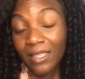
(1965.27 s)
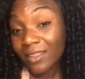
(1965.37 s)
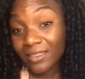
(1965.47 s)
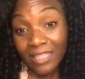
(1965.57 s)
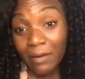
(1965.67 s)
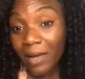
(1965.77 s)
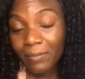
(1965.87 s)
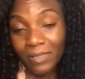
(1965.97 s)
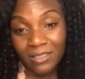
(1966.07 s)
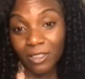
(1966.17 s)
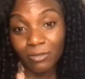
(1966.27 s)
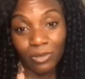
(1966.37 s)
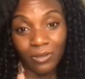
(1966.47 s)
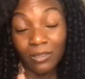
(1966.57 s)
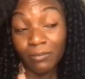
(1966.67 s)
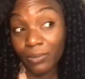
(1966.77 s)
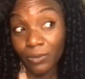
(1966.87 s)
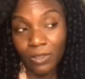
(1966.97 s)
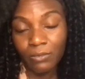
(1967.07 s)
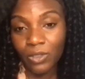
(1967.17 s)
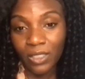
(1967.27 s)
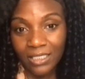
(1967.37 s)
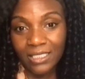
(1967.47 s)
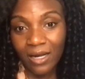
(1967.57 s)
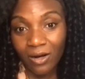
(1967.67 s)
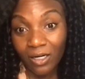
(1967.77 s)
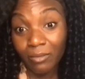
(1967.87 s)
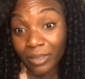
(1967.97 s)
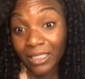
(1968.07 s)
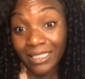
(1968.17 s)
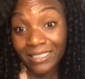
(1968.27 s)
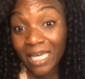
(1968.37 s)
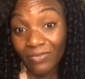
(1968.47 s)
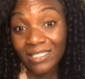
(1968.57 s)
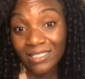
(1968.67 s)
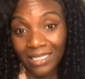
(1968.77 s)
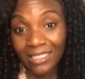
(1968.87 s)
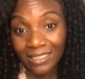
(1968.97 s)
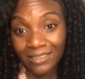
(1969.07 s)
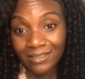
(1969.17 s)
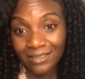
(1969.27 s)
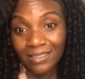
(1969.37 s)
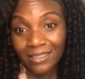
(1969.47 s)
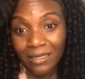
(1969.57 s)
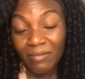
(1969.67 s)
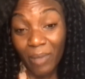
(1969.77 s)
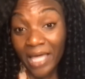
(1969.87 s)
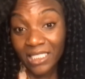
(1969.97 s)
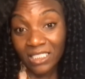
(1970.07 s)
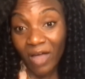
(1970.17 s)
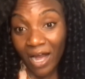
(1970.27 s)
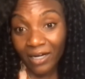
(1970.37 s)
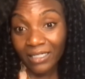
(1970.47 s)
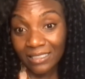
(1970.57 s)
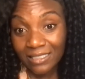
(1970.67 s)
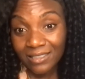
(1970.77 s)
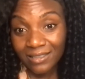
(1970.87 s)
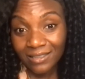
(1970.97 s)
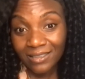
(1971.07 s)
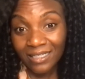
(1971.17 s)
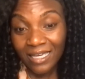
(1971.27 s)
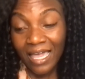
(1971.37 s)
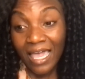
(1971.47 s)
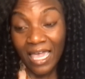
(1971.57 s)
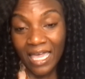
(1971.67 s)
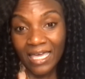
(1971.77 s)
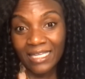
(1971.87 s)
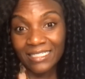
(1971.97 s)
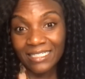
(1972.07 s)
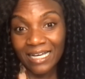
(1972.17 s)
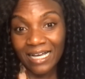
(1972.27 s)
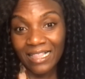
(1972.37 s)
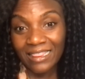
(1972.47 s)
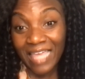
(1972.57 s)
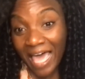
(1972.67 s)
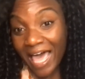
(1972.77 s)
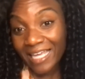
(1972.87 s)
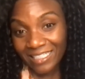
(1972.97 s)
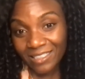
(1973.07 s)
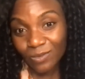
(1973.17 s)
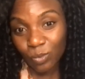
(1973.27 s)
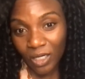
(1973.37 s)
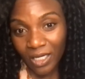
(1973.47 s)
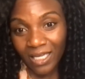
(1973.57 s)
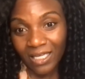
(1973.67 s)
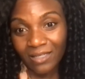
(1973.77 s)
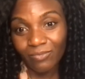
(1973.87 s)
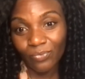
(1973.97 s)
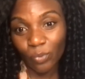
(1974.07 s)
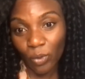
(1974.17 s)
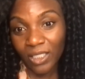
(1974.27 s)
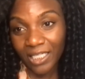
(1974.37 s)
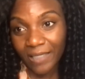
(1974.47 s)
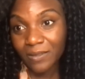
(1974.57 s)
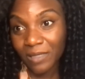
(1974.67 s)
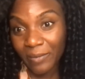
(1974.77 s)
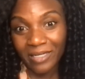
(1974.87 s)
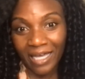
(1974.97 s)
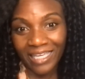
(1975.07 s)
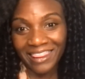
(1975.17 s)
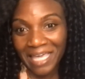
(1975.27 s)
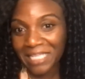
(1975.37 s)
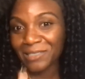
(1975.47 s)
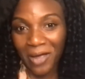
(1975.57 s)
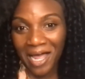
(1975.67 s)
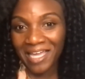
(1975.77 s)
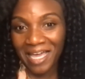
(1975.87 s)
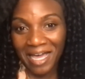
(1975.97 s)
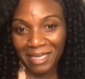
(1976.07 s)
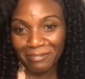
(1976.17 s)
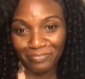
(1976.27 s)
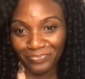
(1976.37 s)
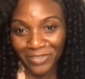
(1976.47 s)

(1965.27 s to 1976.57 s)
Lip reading: there might be some communities that are completely devastated by this virus. And that is what really keeps me up at night. And that's why I'm,